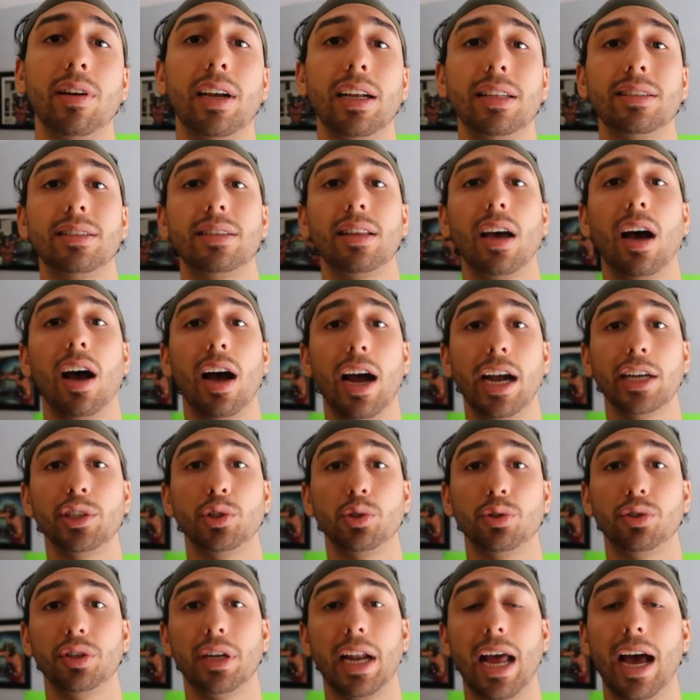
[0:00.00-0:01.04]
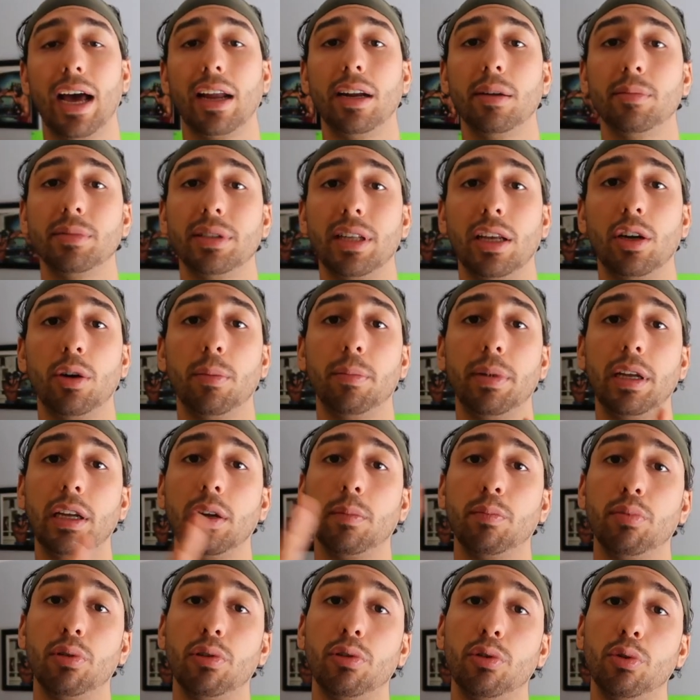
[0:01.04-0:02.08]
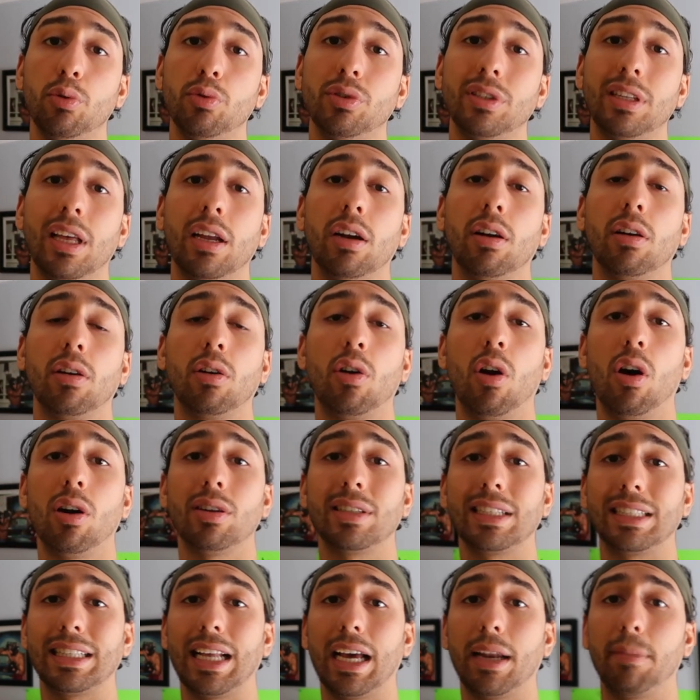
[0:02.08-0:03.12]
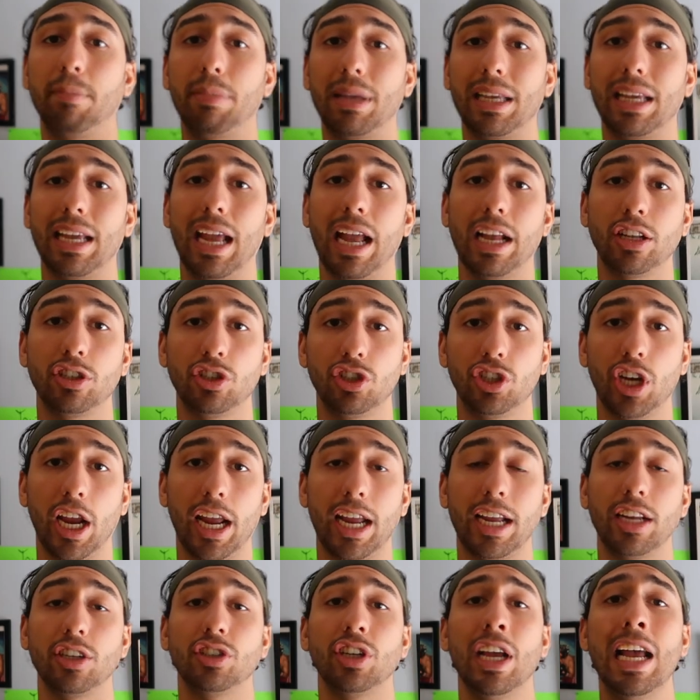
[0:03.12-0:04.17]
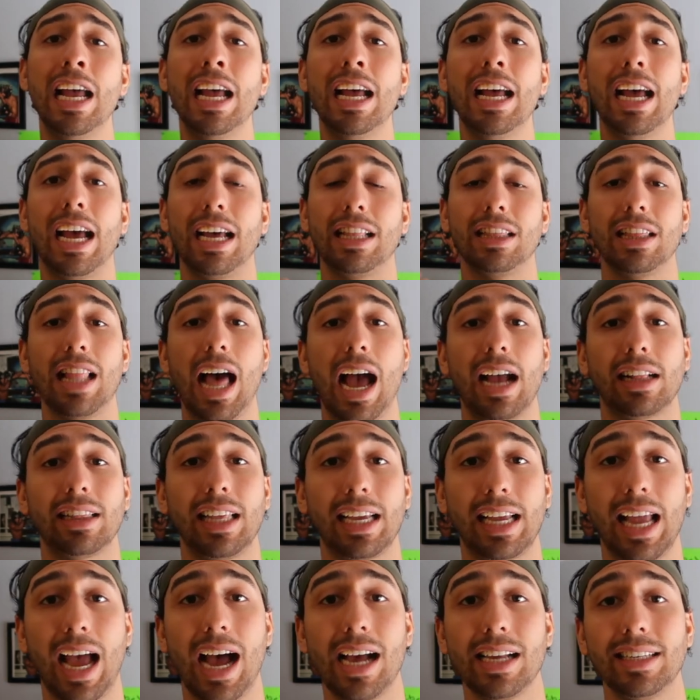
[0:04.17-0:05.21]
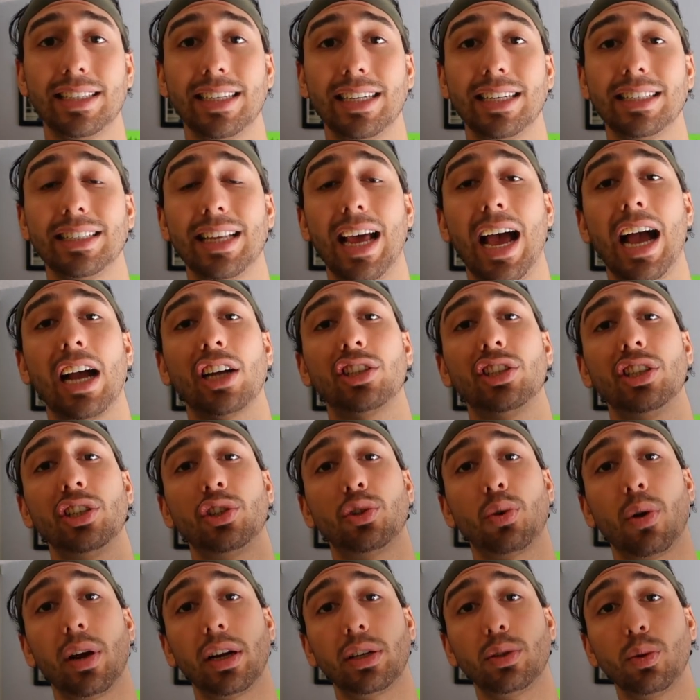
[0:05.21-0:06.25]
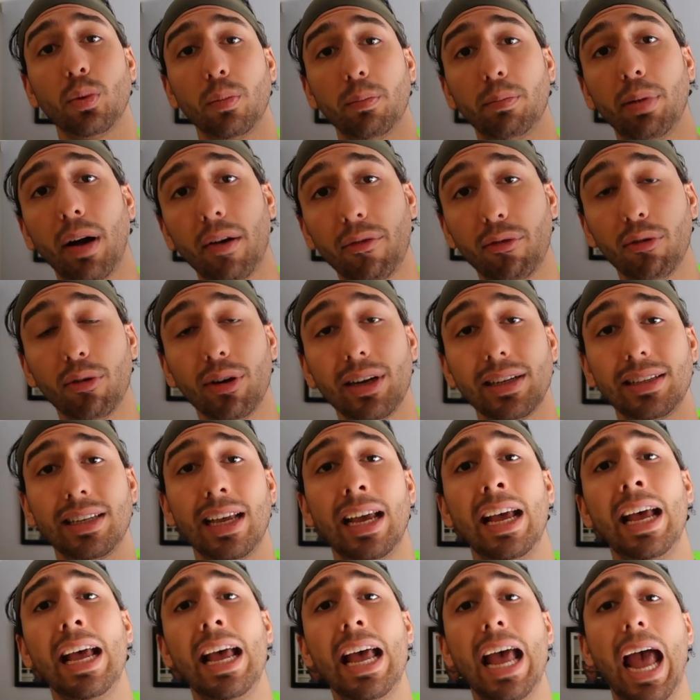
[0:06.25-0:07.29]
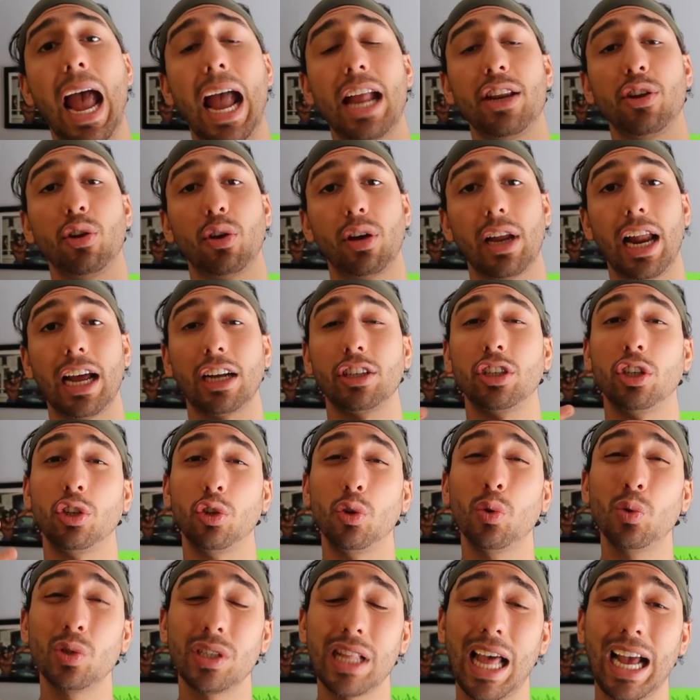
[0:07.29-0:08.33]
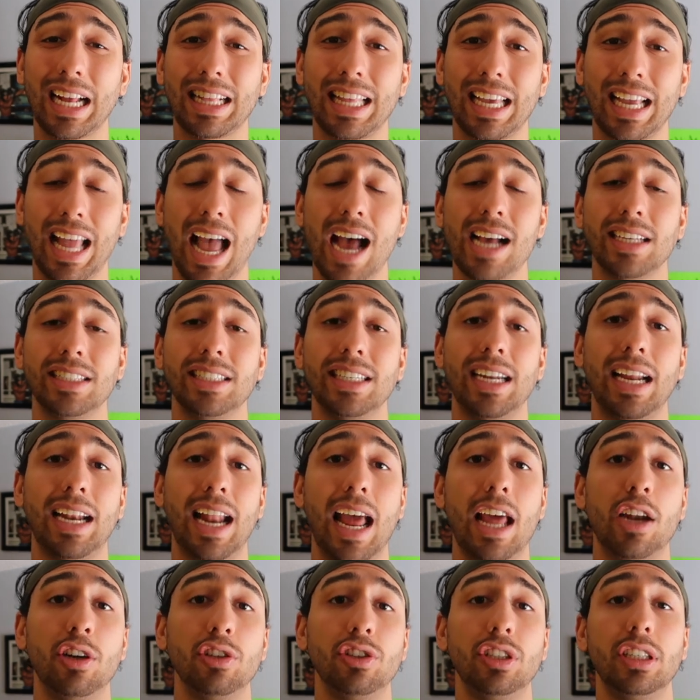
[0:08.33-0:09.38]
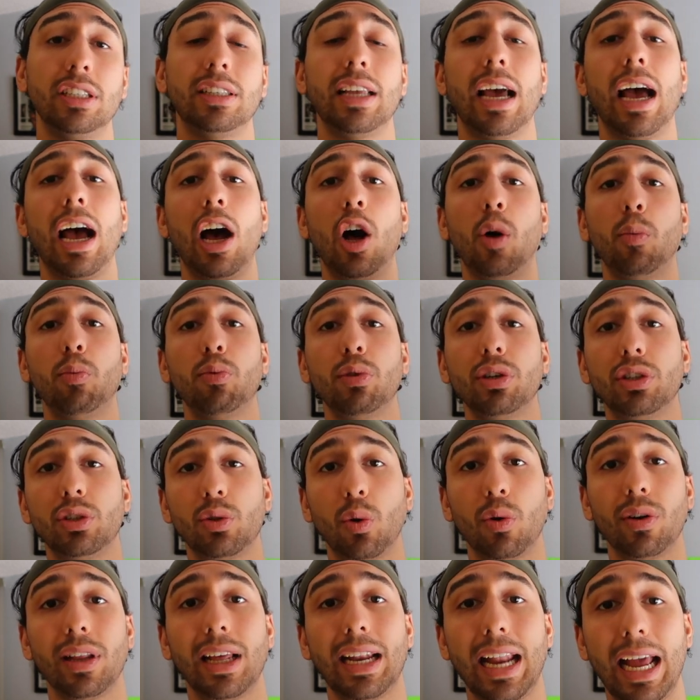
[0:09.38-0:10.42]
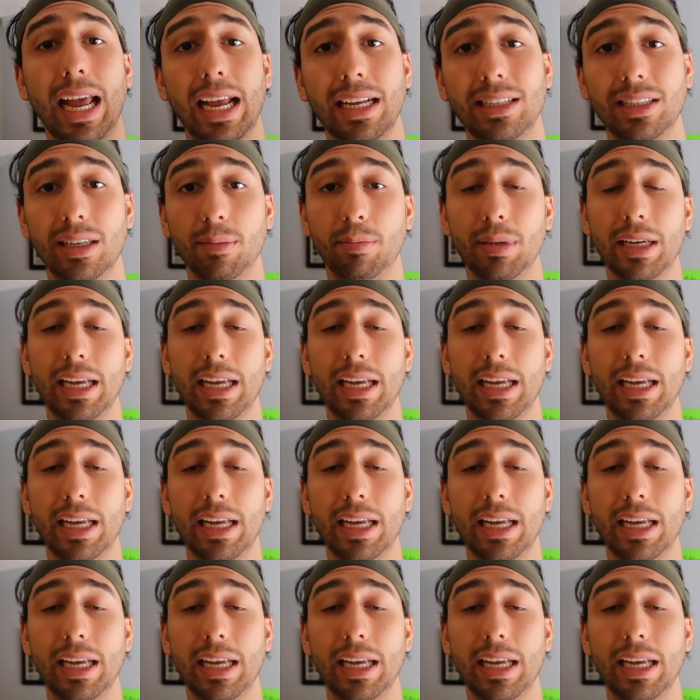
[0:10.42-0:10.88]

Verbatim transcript: It's the hydrogen atoms that are being produced that are causing that pH change, and lactic acid is actually trying to buffer it, and you can actually use lactic acid as energy to help restore that A T